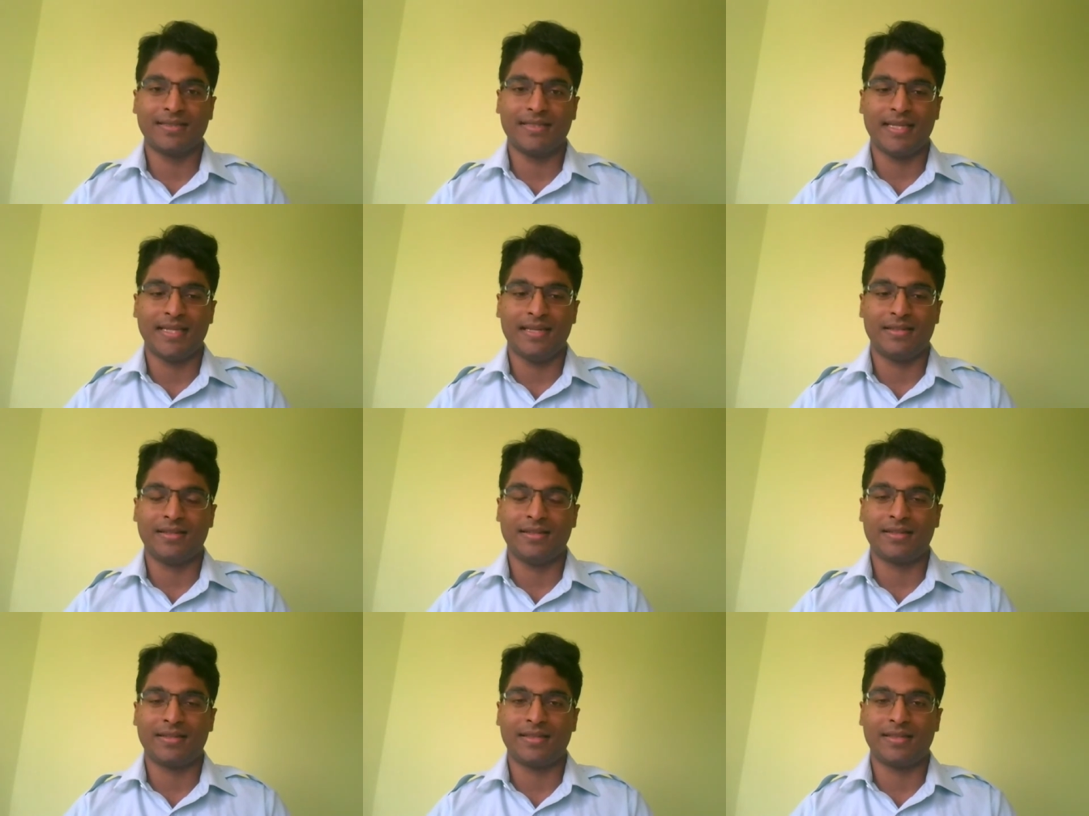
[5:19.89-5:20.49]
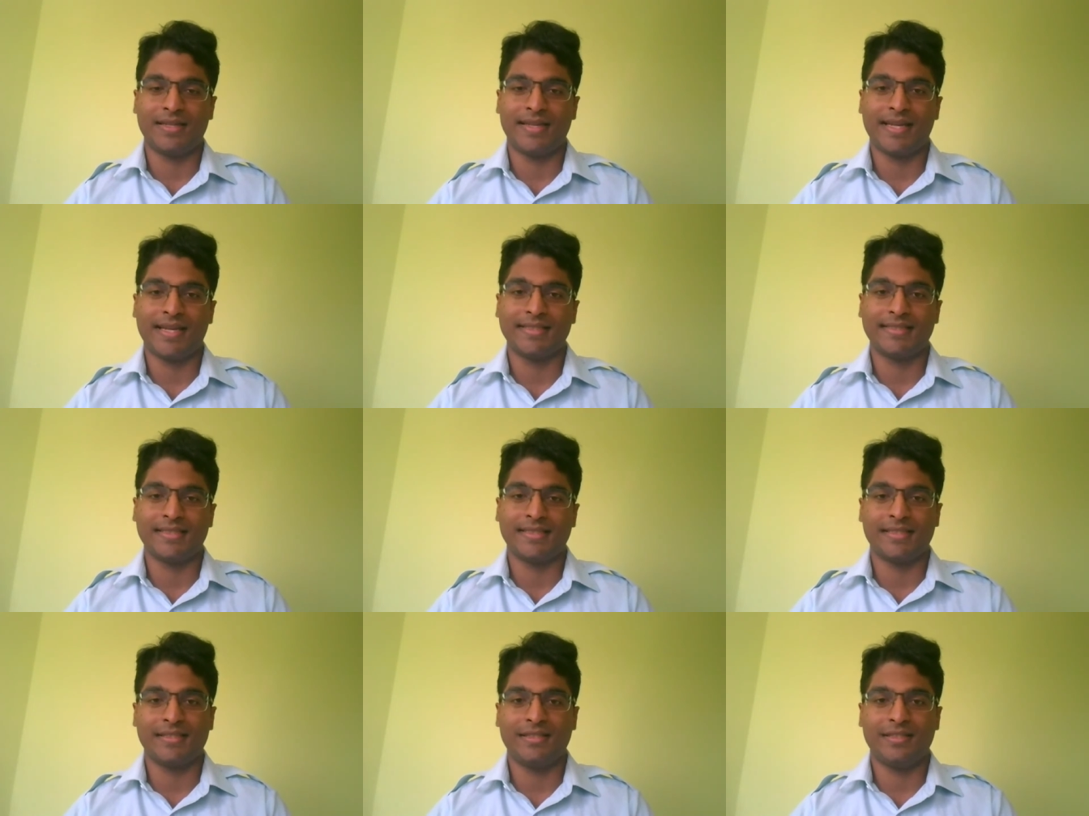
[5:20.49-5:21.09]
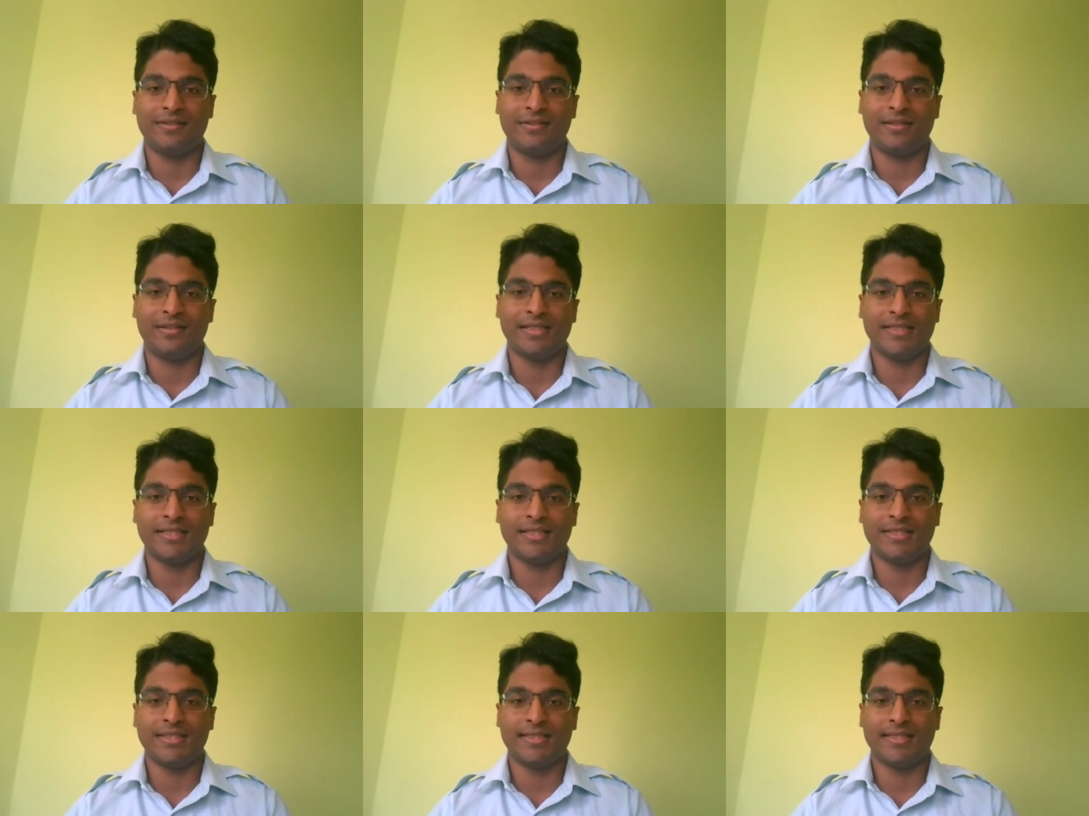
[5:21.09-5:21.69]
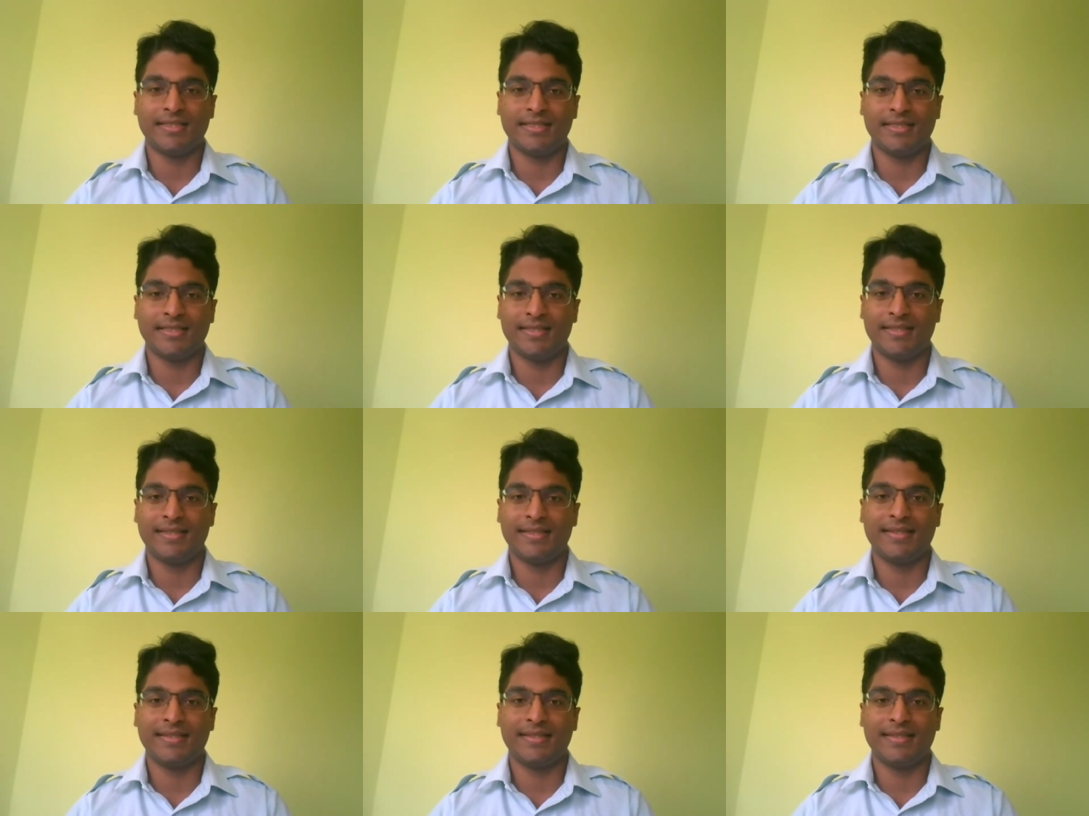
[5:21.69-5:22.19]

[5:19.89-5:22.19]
day look like as a neurologist?